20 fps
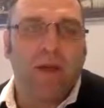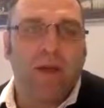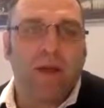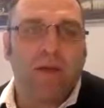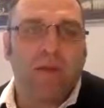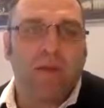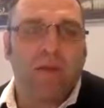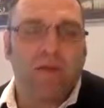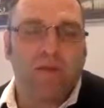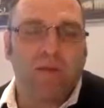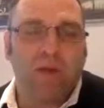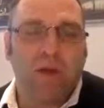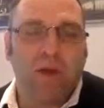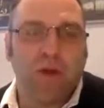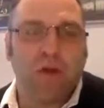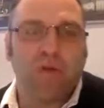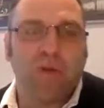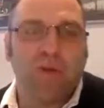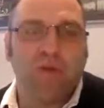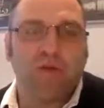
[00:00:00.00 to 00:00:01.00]
with some
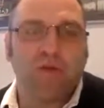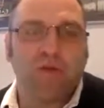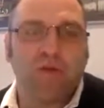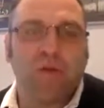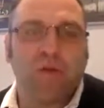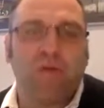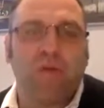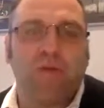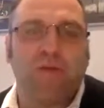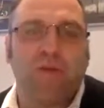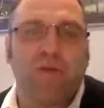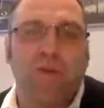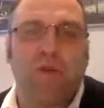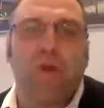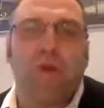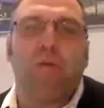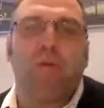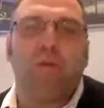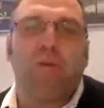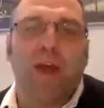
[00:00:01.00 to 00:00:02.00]
interviews to
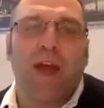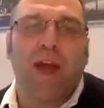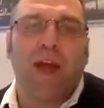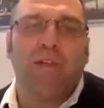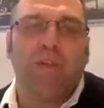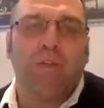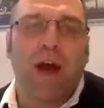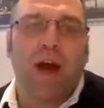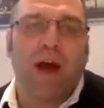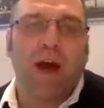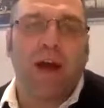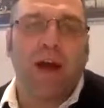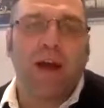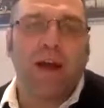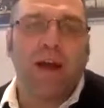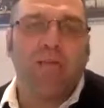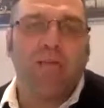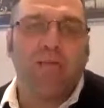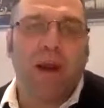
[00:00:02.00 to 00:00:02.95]
confirm that my